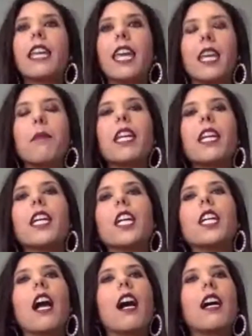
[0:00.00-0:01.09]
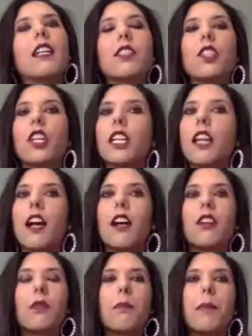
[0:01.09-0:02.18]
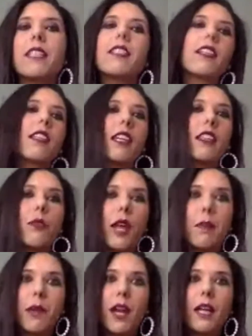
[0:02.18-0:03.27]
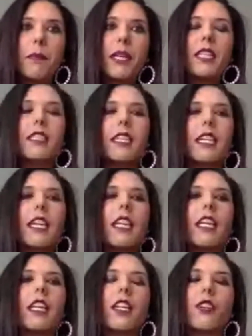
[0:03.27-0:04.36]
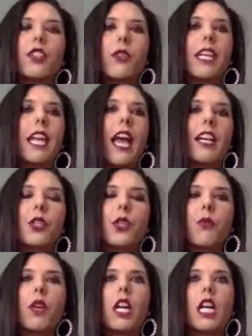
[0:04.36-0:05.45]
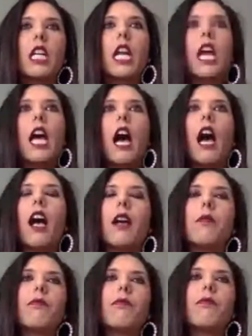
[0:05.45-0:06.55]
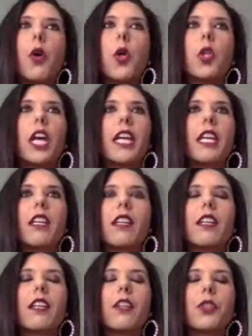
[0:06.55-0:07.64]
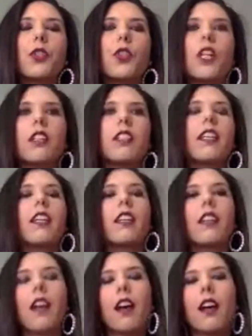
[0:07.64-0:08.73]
came here, started out basically the way Brad Pitt did, doing extra work. The whole like, struggling,